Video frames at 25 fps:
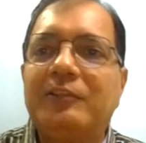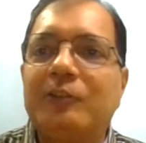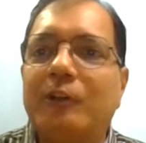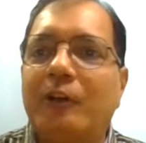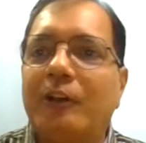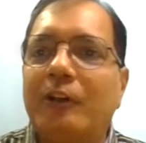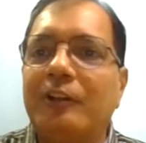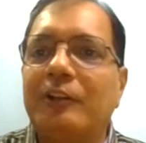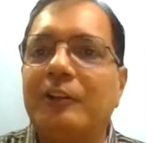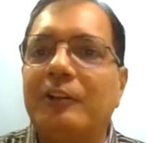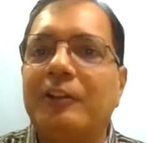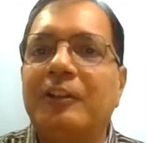
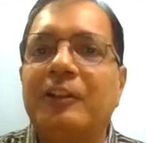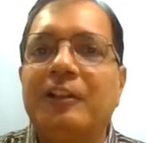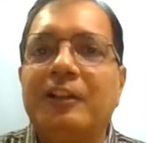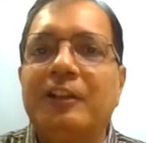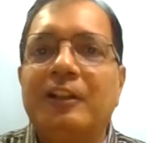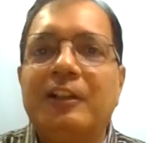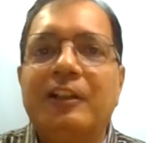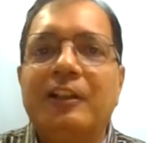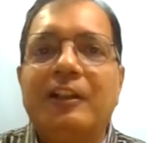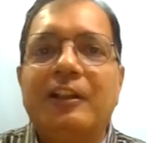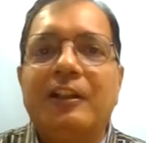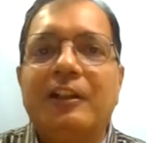on
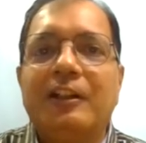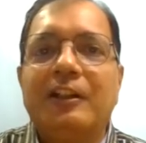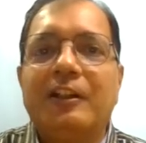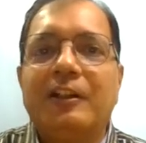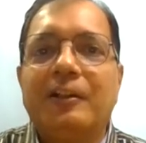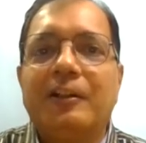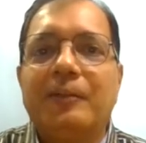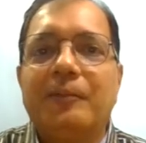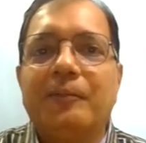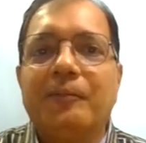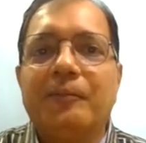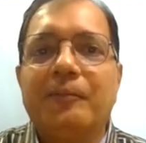
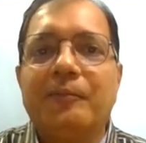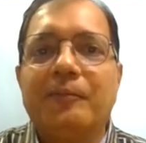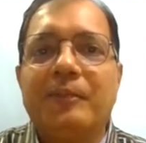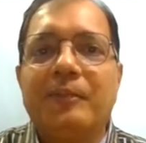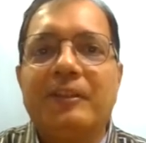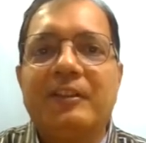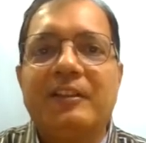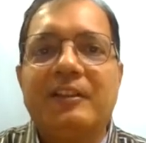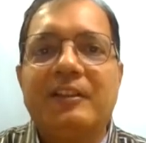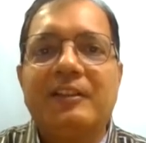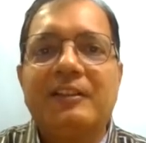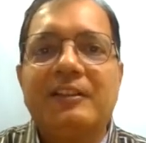
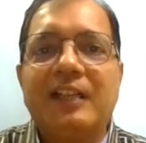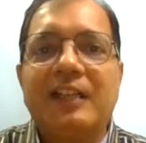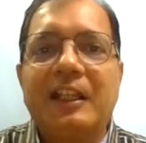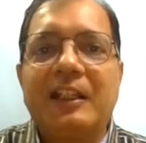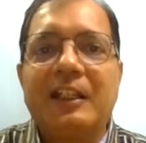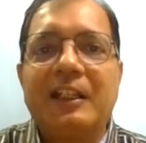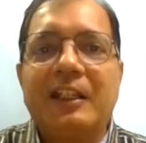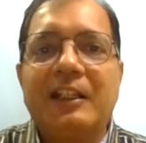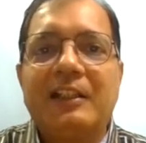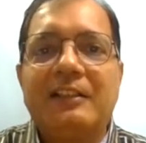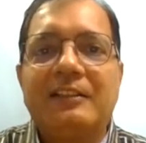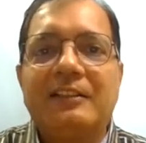business
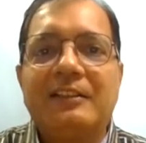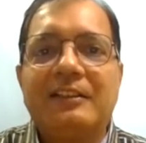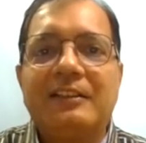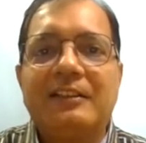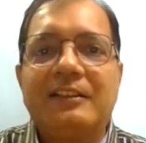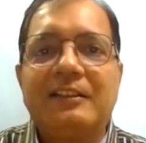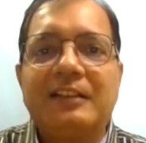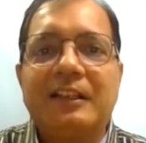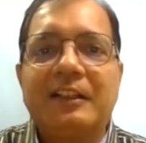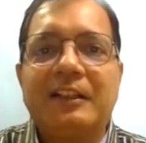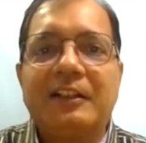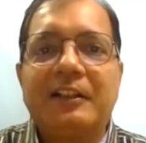
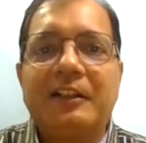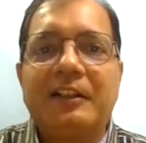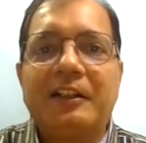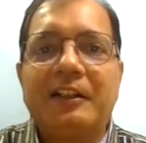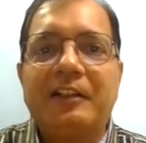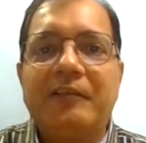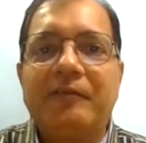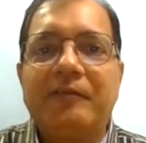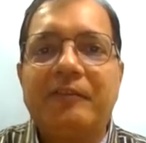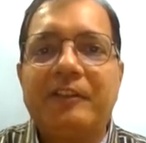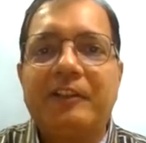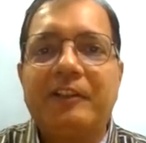analysis and
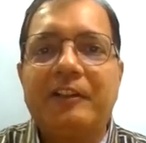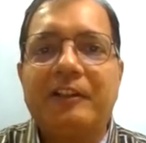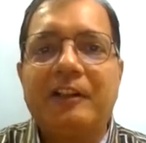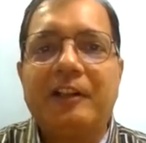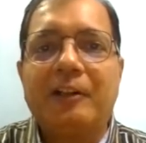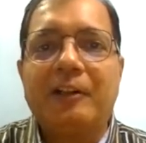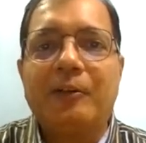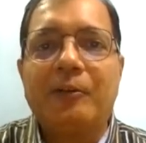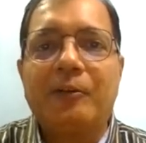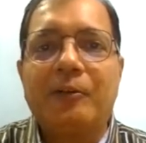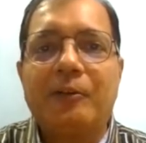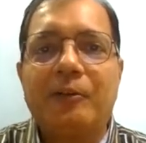really figure
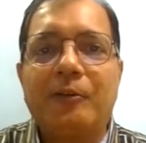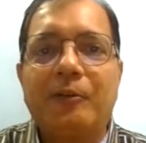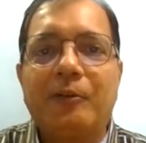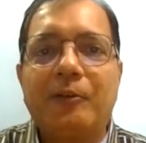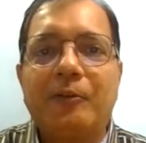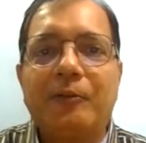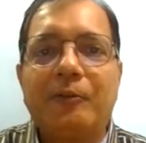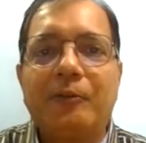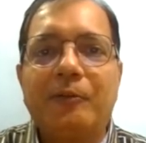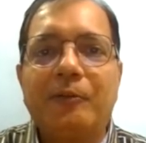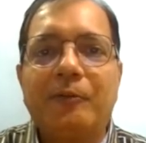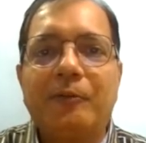out,
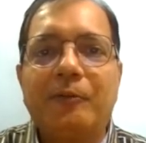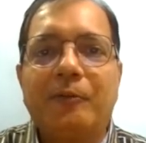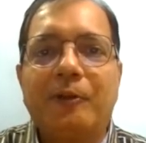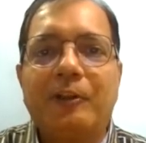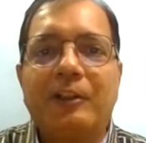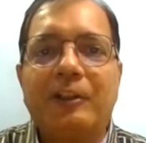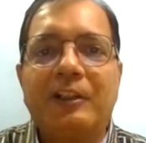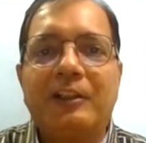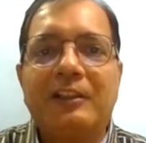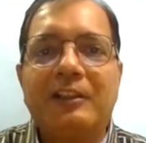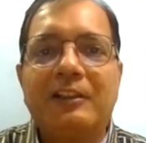what are